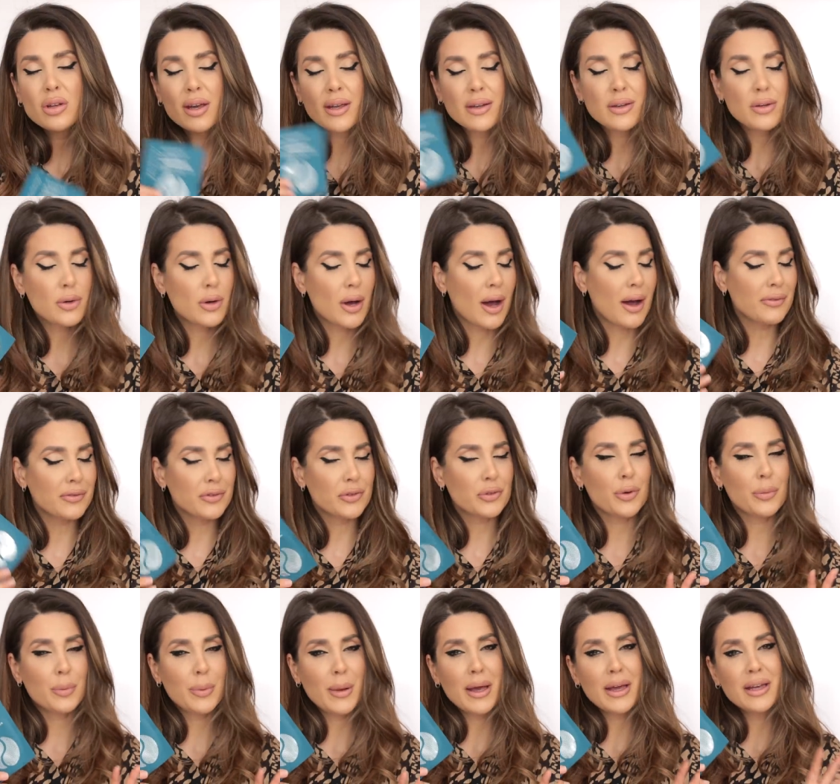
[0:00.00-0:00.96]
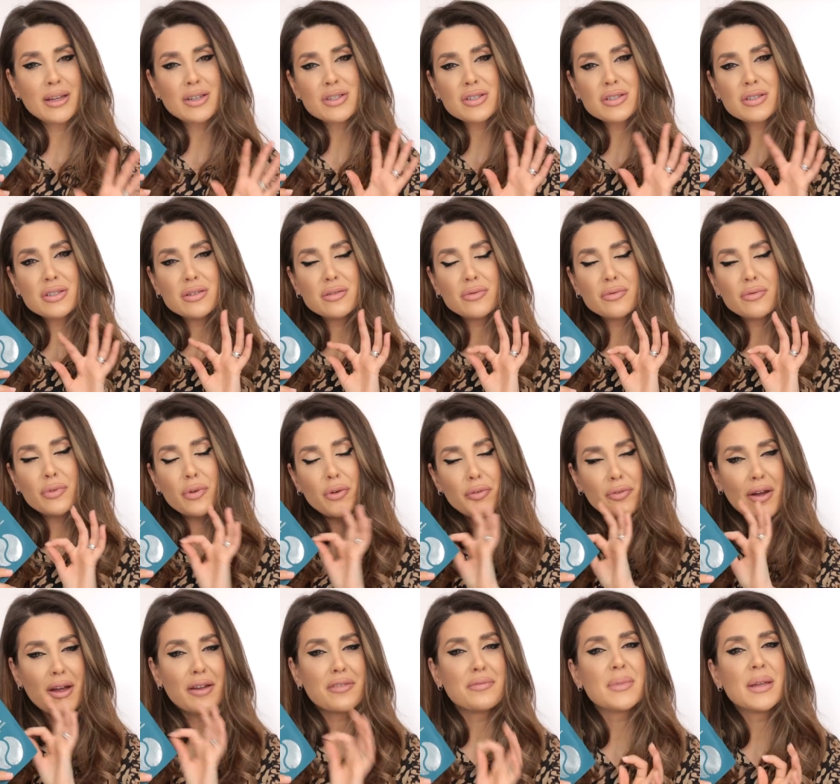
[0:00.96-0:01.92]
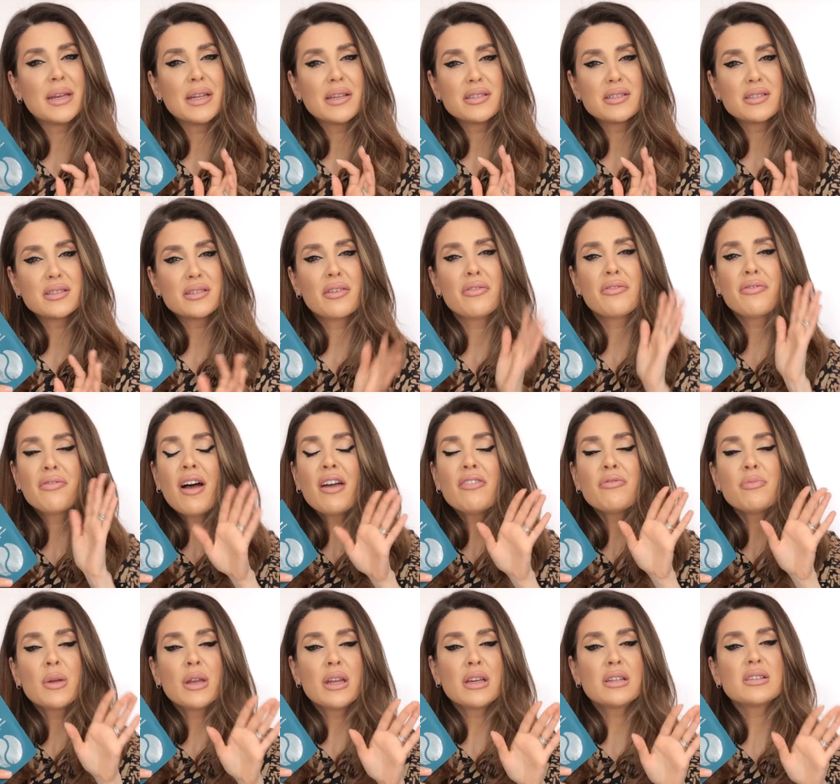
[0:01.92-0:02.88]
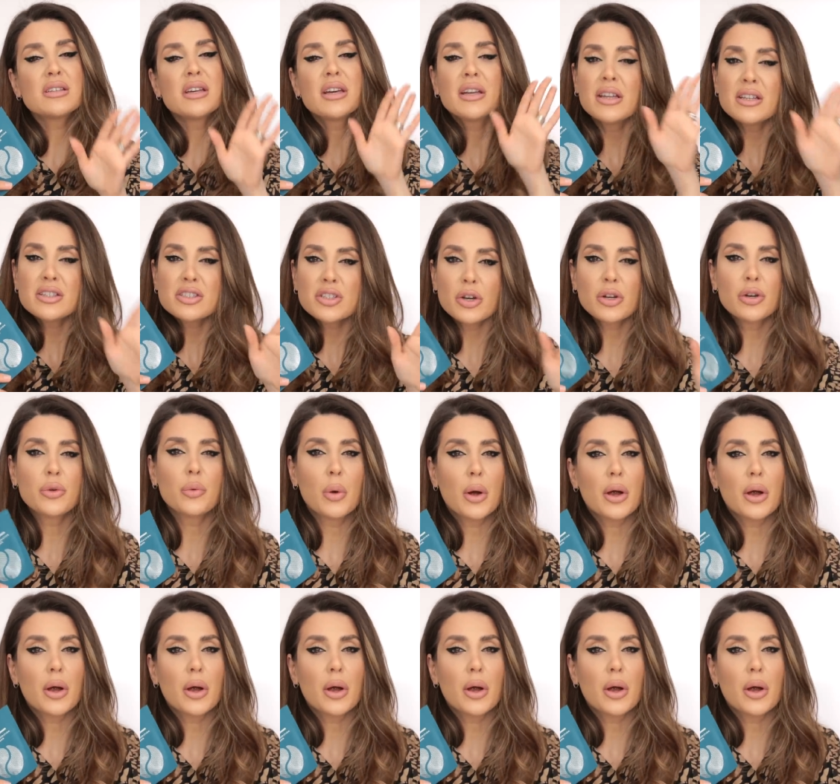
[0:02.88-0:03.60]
And you have to apply it just for five minutes. Five minutes and it's gonna